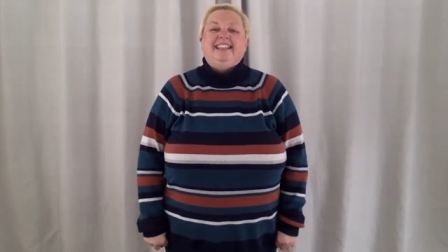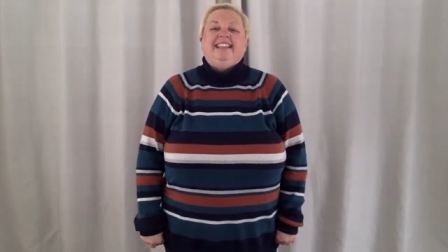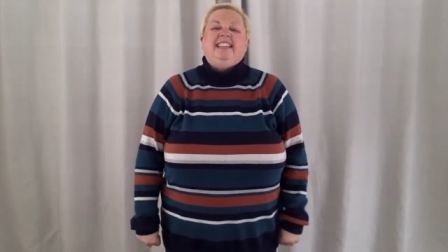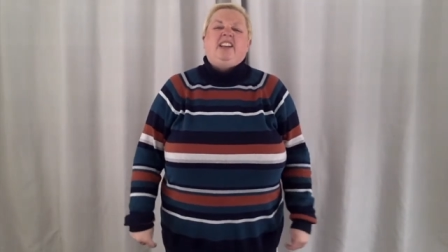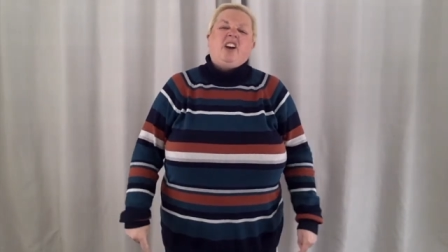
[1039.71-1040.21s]

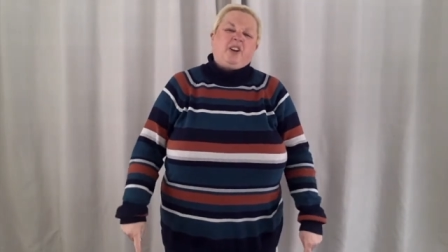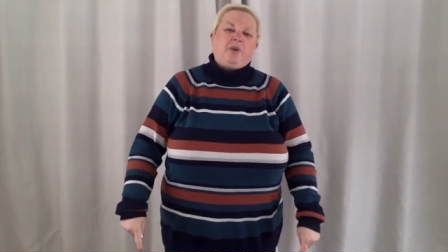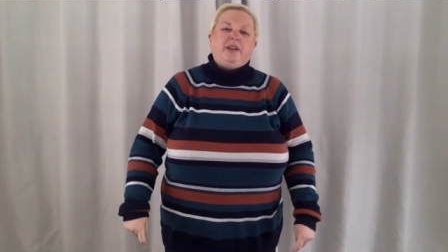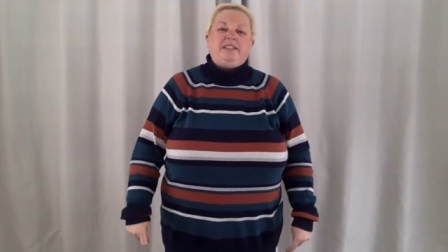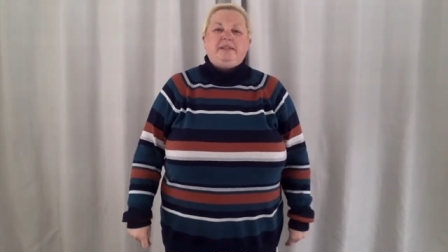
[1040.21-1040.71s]
You can't
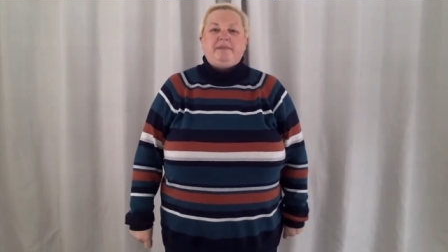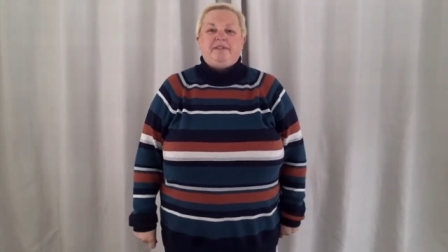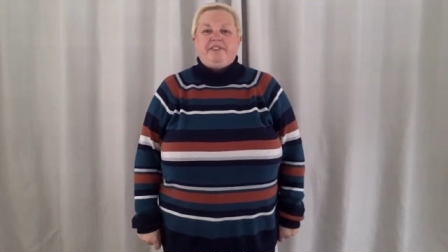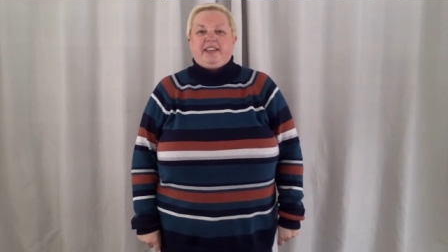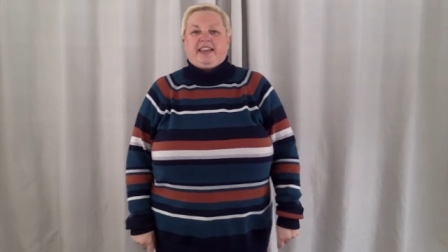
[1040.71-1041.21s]
quite see my
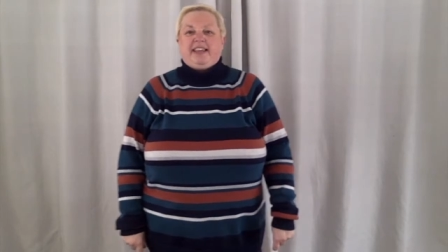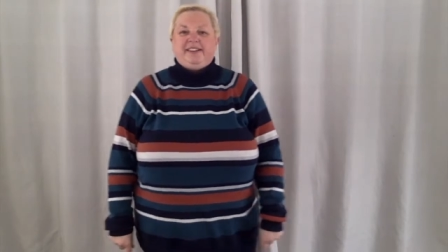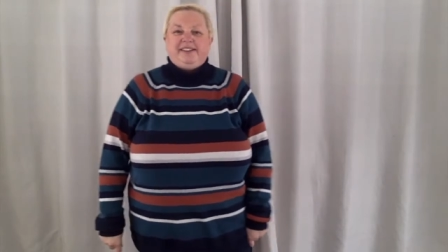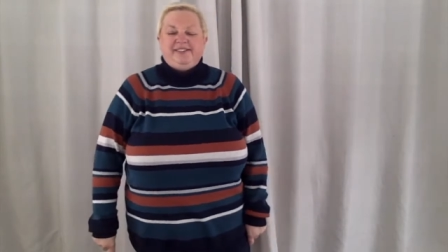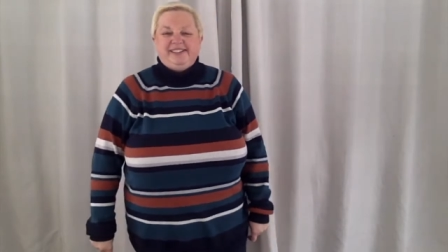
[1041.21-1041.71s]
feet, can
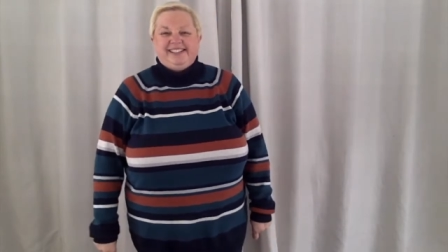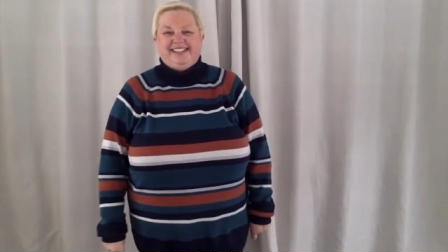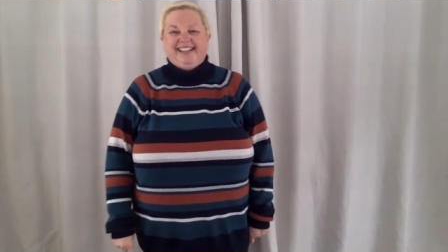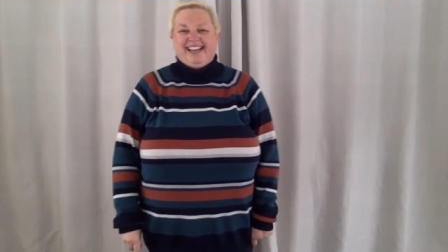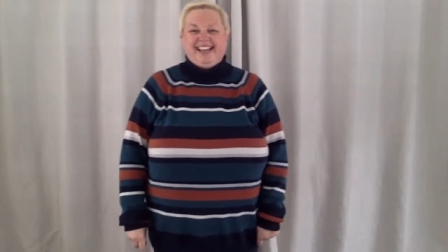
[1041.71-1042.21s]
you?
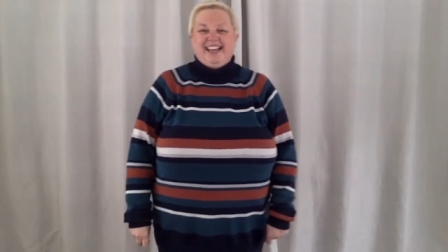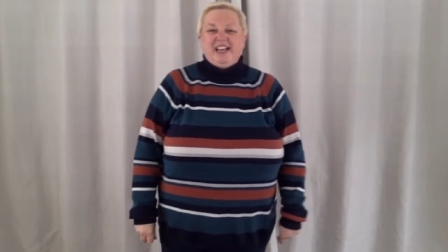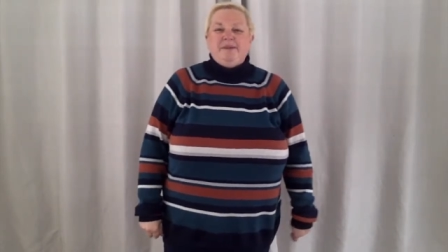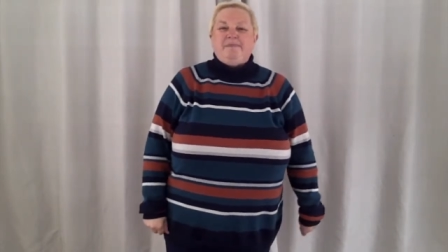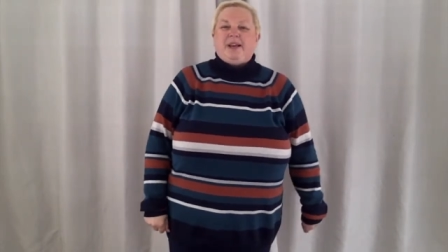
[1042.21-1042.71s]

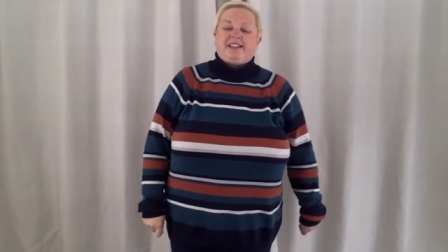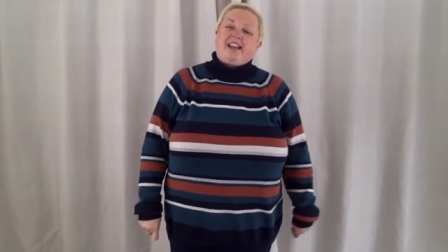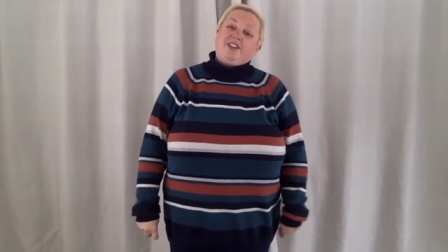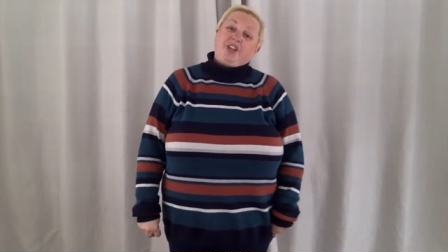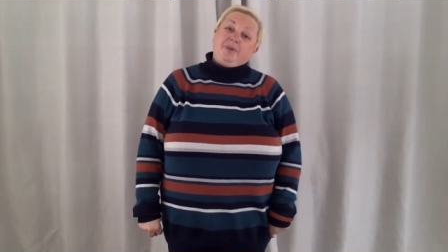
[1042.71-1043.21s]
But
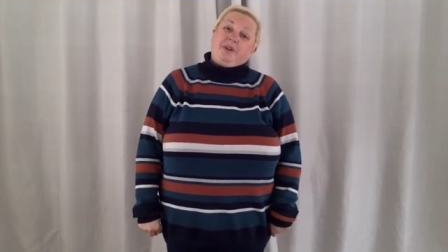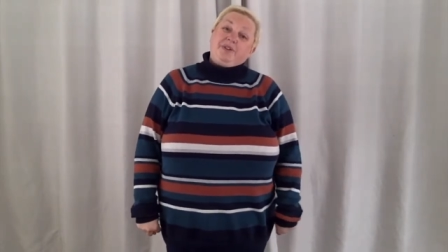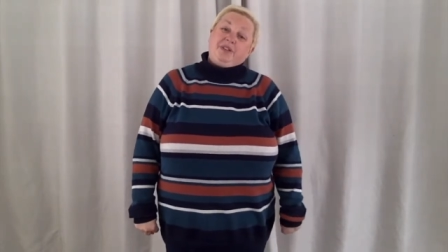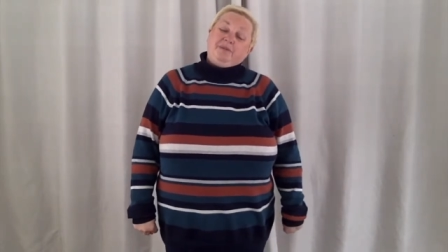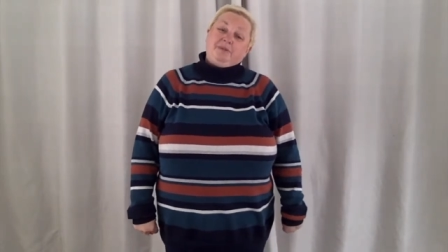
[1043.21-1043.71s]
I'll show you what I was
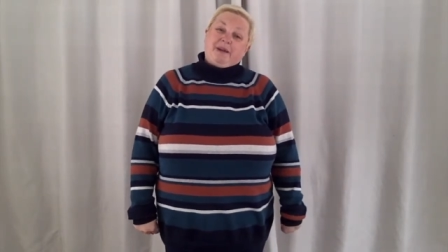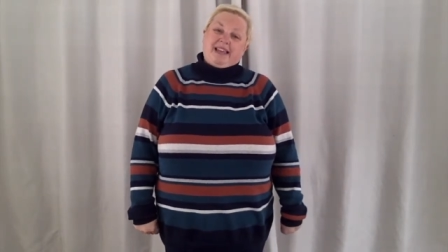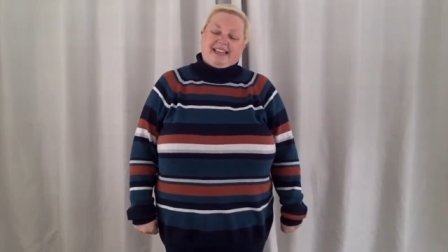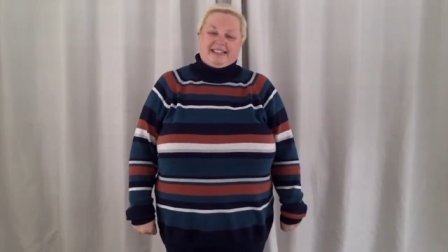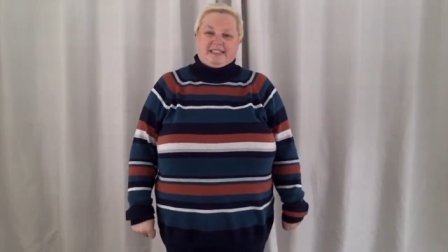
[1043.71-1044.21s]
doing with my
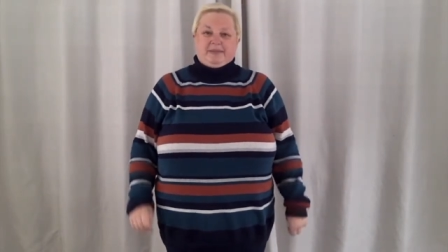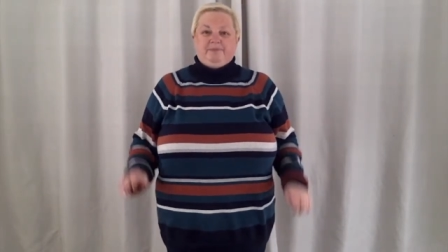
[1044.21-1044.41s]
hands.